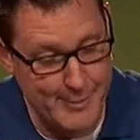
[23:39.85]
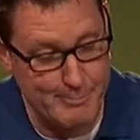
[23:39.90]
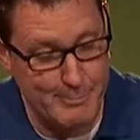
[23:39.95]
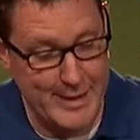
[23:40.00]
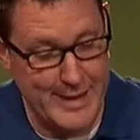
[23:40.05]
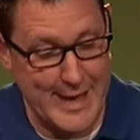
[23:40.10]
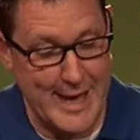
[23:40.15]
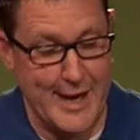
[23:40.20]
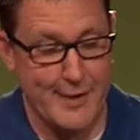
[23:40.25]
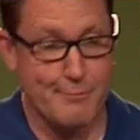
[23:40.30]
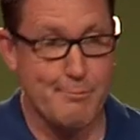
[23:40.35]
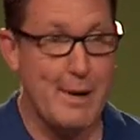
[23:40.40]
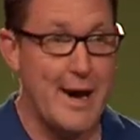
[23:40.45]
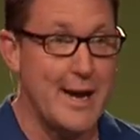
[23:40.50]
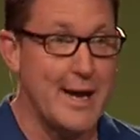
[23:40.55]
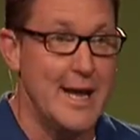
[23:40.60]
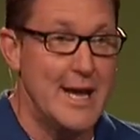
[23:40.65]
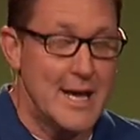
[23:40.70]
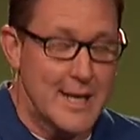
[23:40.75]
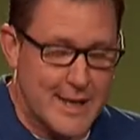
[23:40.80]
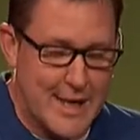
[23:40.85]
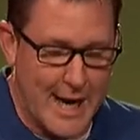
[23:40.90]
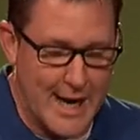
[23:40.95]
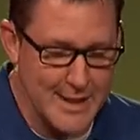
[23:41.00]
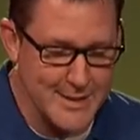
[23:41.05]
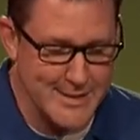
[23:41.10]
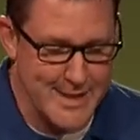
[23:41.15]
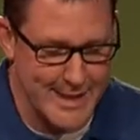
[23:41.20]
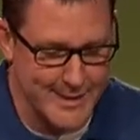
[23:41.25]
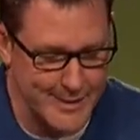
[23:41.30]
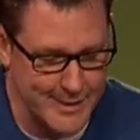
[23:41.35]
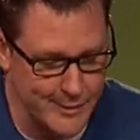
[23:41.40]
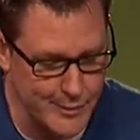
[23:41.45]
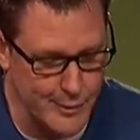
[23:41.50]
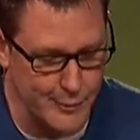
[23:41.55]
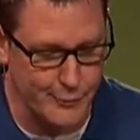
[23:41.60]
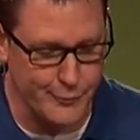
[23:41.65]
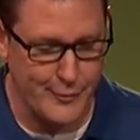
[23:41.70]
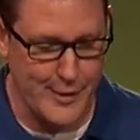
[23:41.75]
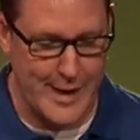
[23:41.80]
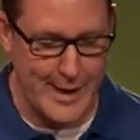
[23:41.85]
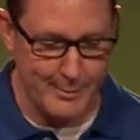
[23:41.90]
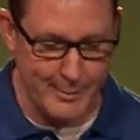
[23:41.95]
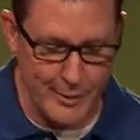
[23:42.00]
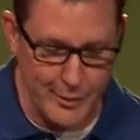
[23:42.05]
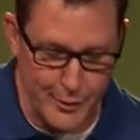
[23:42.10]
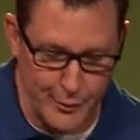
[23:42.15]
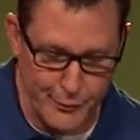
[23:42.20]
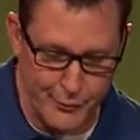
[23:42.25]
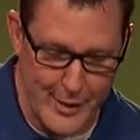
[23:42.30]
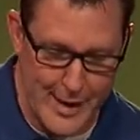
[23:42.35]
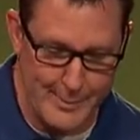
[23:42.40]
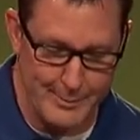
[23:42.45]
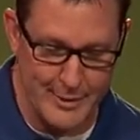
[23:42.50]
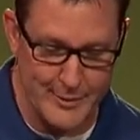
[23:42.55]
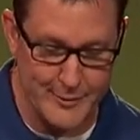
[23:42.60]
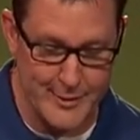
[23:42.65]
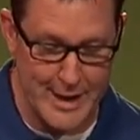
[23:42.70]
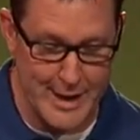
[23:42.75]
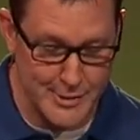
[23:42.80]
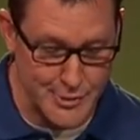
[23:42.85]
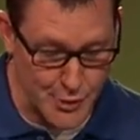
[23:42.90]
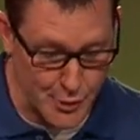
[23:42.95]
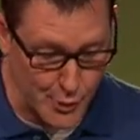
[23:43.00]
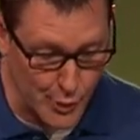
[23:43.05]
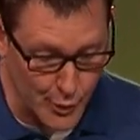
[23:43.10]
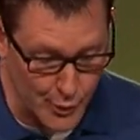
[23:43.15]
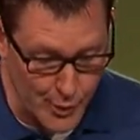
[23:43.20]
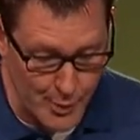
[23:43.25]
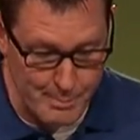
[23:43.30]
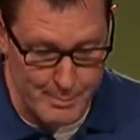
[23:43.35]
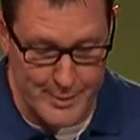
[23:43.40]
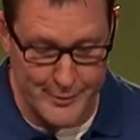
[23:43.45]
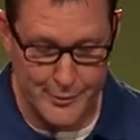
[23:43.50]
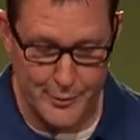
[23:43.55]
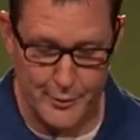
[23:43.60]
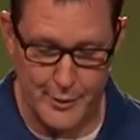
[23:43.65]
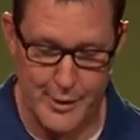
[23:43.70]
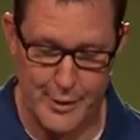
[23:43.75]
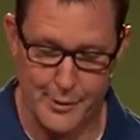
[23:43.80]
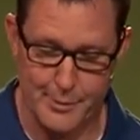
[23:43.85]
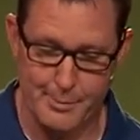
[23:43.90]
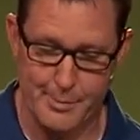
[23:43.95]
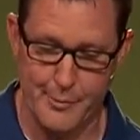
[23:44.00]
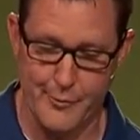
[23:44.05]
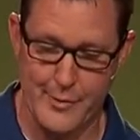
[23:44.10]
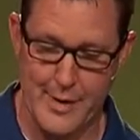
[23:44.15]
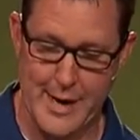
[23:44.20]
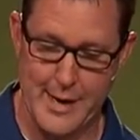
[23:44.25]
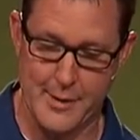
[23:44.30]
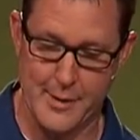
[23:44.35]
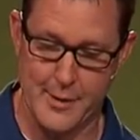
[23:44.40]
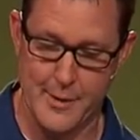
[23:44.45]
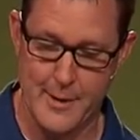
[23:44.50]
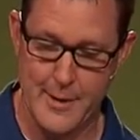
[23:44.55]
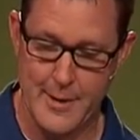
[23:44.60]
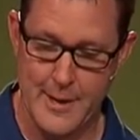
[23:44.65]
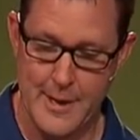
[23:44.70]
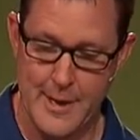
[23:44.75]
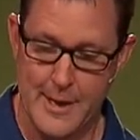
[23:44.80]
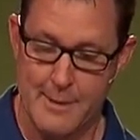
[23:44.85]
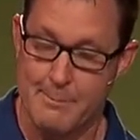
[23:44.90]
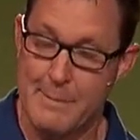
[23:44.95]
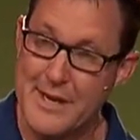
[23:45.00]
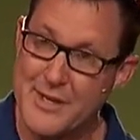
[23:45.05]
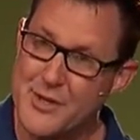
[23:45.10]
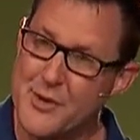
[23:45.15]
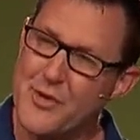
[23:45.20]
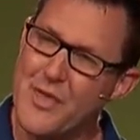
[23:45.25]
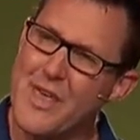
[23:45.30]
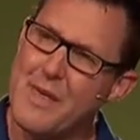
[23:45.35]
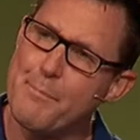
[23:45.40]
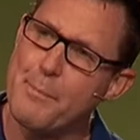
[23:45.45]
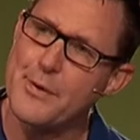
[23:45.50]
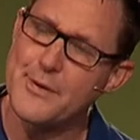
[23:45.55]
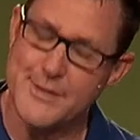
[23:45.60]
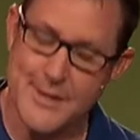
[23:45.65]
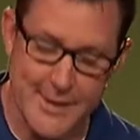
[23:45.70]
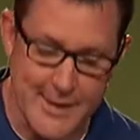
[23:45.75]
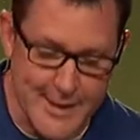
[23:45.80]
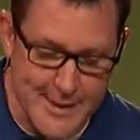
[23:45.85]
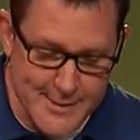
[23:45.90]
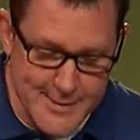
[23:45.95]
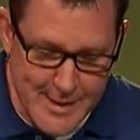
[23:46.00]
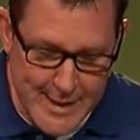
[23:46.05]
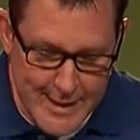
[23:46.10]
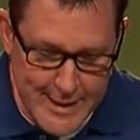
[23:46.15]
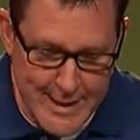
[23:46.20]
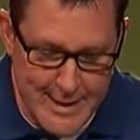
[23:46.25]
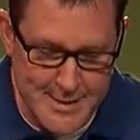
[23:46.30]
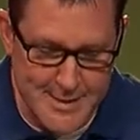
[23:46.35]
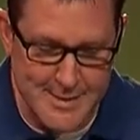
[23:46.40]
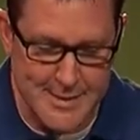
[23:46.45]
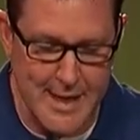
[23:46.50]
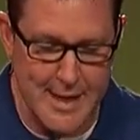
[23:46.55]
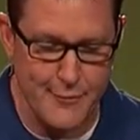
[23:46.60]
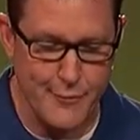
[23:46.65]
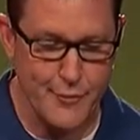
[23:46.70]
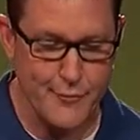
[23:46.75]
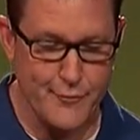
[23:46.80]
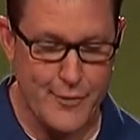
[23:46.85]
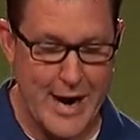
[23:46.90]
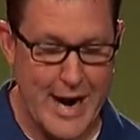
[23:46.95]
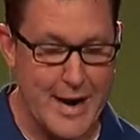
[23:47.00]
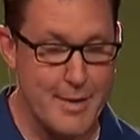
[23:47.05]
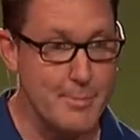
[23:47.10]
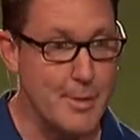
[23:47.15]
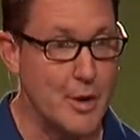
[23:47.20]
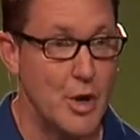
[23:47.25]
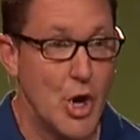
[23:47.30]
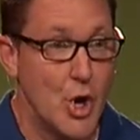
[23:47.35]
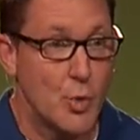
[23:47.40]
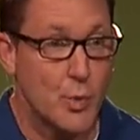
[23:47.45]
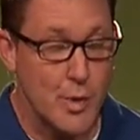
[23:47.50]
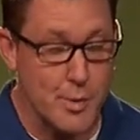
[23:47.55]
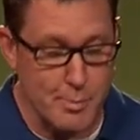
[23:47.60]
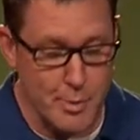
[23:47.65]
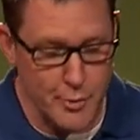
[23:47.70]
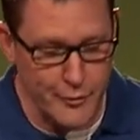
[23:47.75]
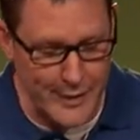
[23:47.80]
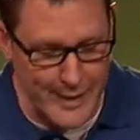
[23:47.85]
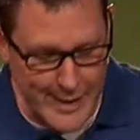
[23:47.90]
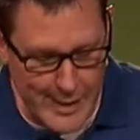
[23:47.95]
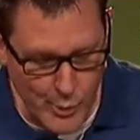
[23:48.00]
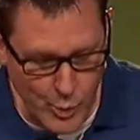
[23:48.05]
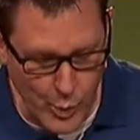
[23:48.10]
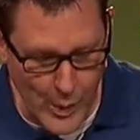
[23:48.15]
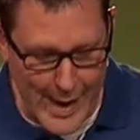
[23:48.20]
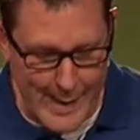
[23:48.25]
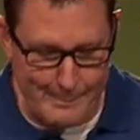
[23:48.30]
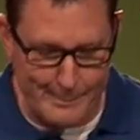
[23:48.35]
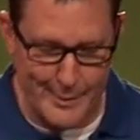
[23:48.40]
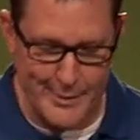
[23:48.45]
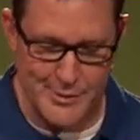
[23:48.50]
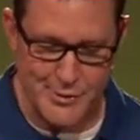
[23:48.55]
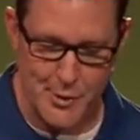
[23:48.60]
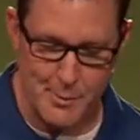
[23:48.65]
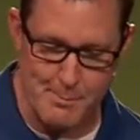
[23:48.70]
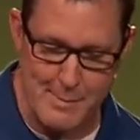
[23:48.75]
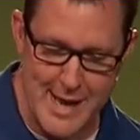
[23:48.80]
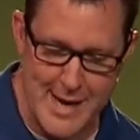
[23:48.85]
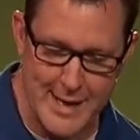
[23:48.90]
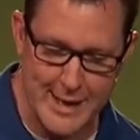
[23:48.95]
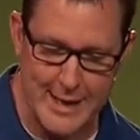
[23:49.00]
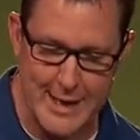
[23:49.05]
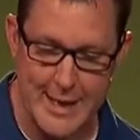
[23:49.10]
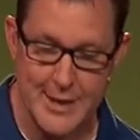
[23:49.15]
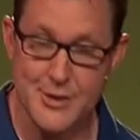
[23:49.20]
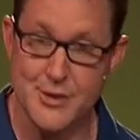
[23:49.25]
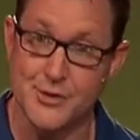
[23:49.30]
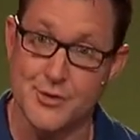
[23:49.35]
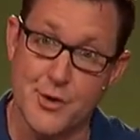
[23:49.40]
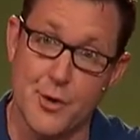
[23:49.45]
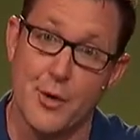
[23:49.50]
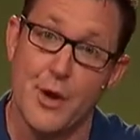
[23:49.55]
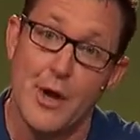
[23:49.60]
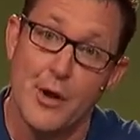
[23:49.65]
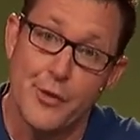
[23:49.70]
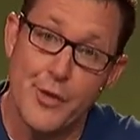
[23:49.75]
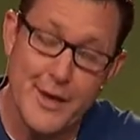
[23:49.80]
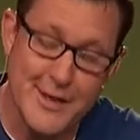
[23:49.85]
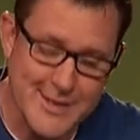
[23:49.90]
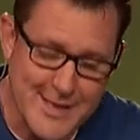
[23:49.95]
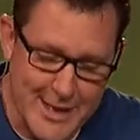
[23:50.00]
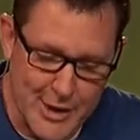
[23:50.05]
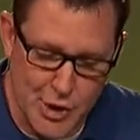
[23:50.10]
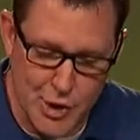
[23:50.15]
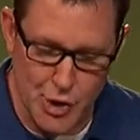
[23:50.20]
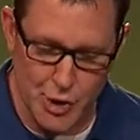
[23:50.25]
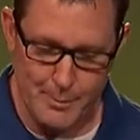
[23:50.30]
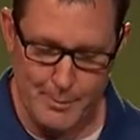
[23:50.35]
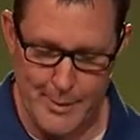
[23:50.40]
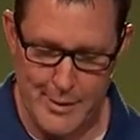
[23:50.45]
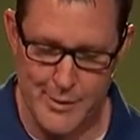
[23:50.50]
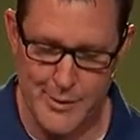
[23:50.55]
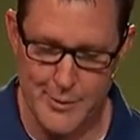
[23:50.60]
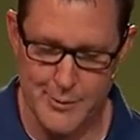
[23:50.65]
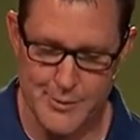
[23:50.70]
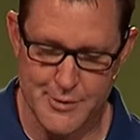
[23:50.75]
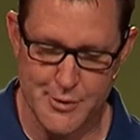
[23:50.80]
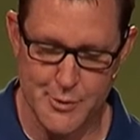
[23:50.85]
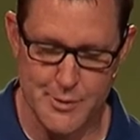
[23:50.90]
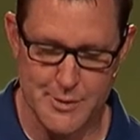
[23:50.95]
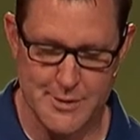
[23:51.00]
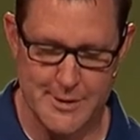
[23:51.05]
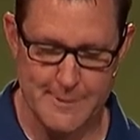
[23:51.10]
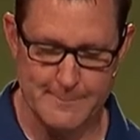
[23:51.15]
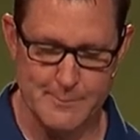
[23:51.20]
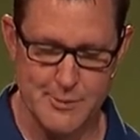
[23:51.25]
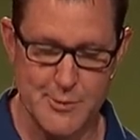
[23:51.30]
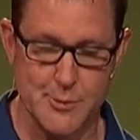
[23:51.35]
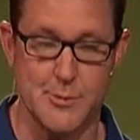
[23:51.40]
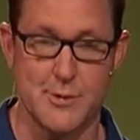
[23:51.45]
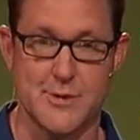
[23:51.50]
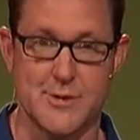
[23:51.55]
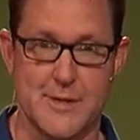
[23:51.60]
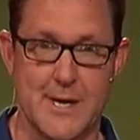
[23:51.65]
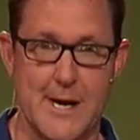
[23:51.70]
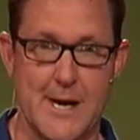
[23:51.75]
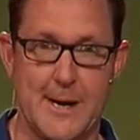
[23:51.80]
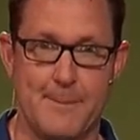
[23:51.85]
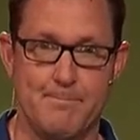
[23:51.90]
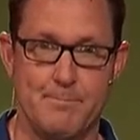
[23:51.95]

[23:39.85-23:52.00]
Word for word: behalf by contacting their family, their family doctor, or their mental health provider. Make sure that person is in a safe environment. Remove any weapons or medications or things that could be used to attempt suicide.